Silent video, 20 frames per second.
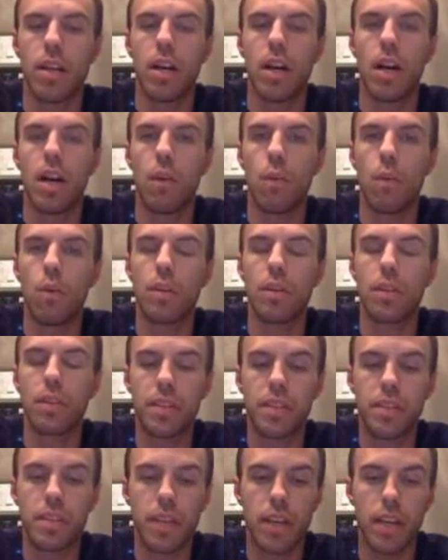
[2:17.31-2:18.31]
One
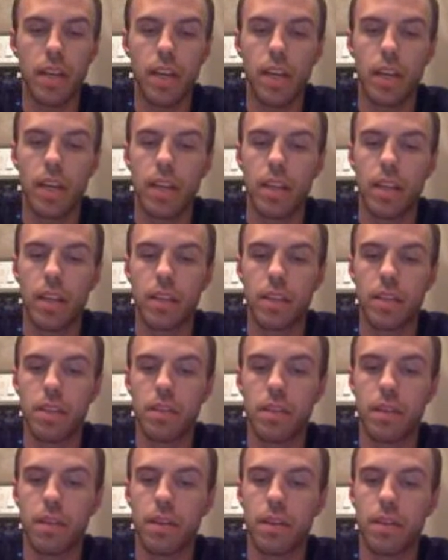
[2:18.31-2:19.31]
could say this
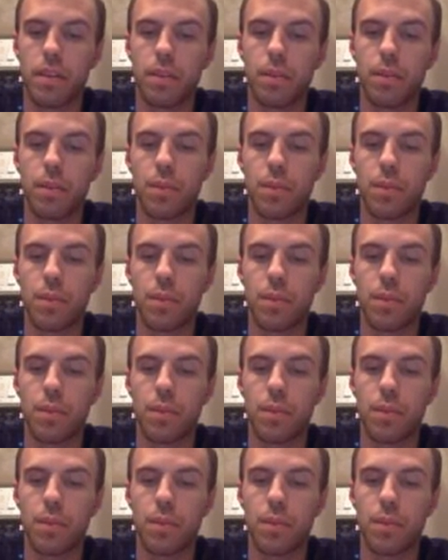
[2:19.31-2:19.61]
is also